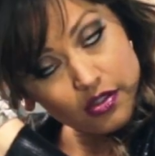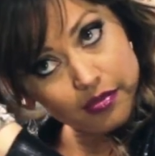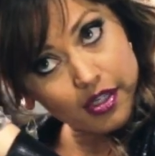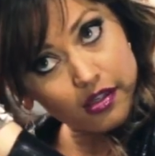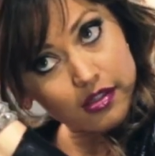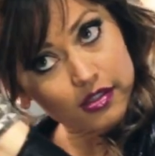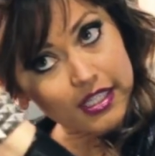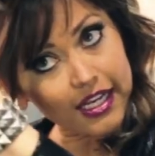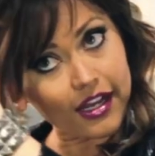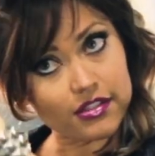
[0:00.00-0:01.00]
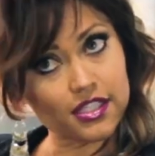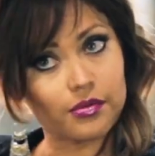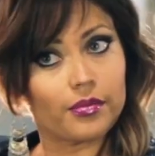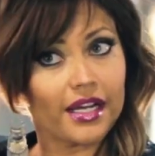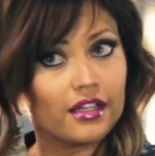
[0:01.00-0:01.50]
So I'm going to take out
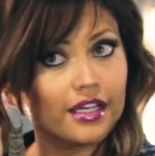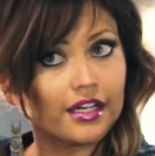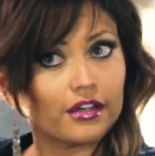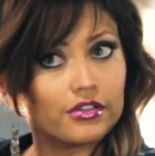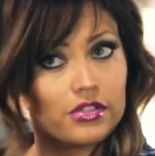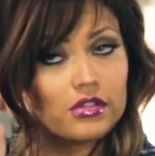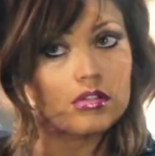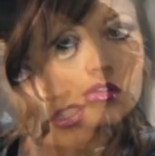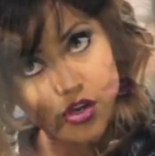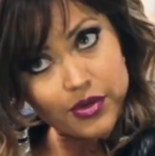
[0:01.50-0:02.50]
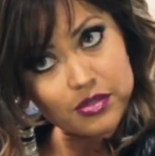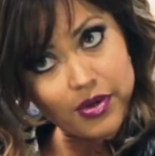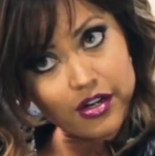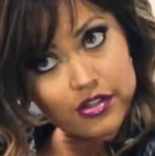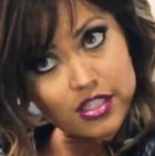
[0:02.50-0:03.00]
some of my layers. It's always
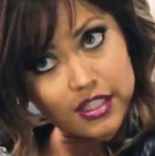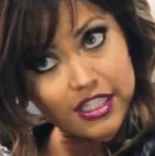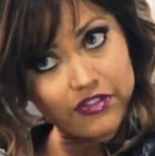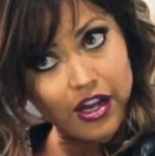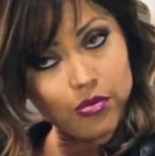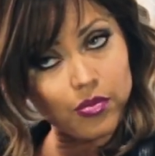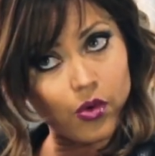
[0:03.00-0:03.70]
better to leave out